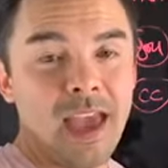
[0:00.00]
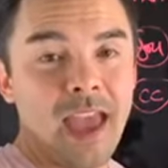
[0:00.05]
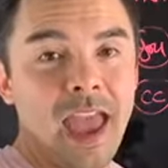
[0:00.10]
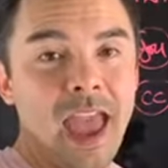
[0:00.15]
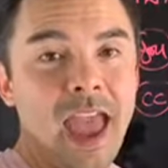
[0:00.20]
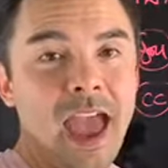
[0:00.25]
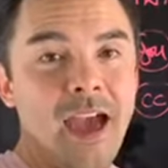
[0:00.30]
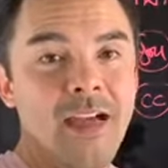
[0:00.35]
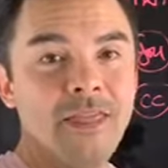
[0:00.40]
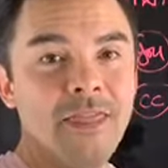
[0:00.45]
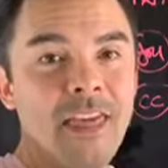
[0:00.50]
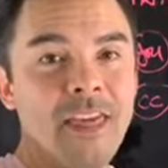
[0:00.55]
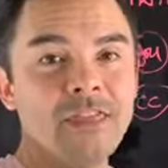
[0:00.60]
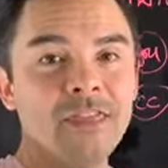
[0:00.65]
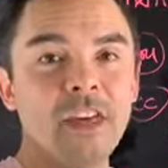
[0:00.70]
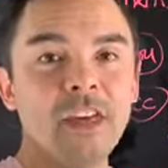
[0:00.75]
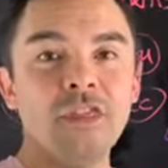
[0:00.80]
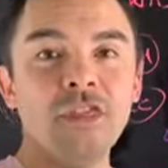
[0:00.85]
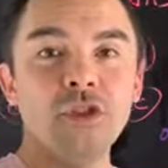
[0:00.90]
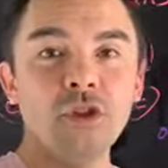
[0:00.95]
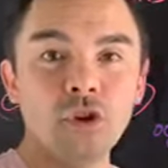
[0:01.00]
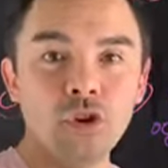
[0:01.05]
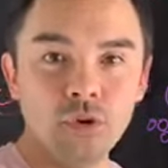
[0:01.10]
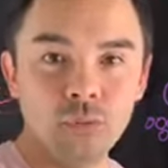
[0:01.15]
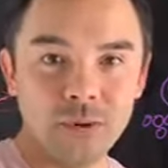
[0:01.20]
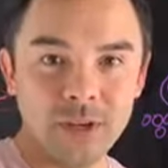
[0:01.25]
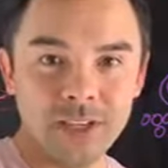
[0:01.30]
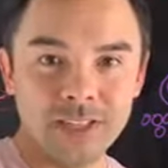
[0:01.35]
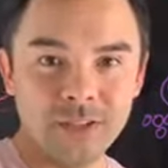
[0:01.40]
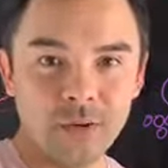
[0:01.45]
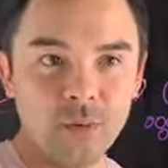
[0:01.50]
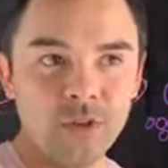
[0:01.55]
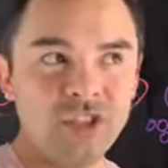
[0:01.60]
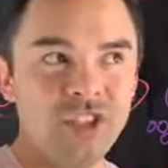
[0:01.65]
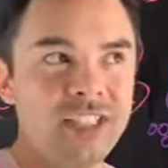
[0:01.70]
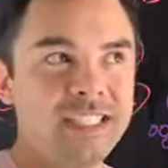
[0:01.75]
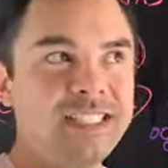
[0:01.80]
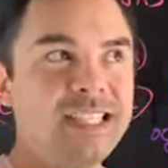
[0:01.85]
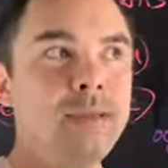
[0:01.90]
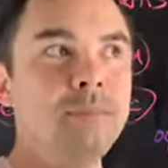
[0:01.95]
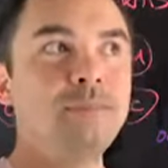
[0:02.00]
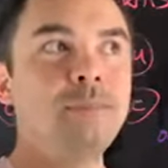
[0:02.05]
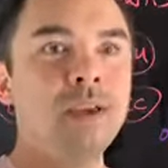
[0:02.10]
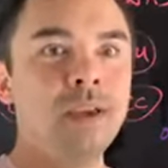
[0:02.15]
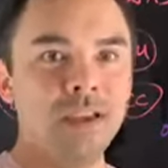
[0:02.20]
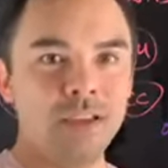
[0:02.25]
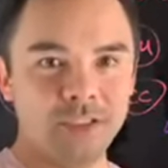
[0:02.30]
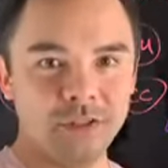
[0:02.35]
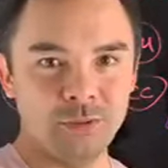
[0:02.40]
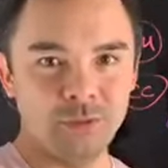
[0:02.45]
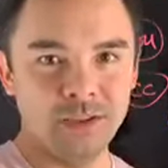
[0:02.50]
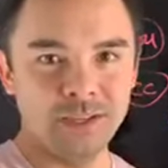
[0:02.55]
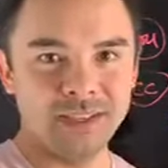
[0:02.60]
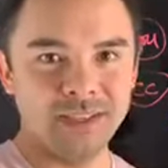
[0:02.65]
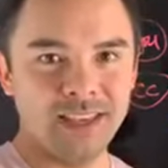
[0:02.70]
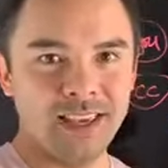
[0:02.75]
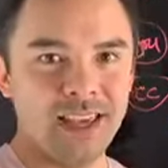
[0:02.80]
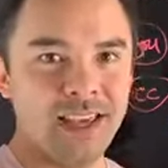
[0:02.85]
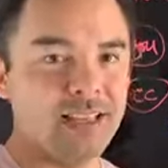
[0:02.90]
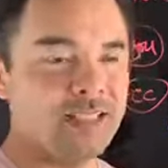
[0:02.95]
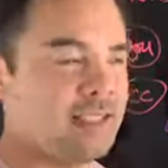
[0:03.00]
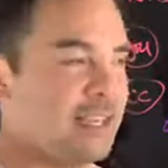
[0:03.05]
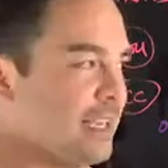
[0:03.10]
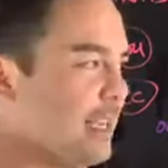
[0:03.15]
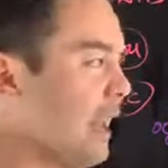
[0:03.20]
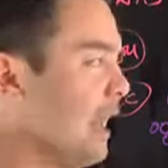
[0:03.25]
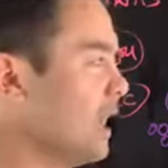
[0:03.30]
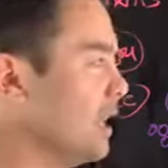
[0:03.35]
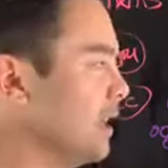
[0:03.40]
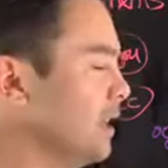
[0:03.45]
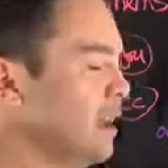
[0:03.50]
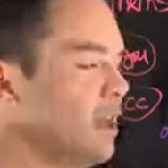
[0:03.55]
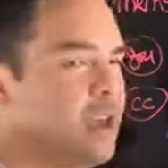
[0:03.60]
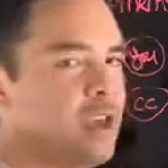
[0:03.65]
And then the third risk, which is the biggest risk, is again,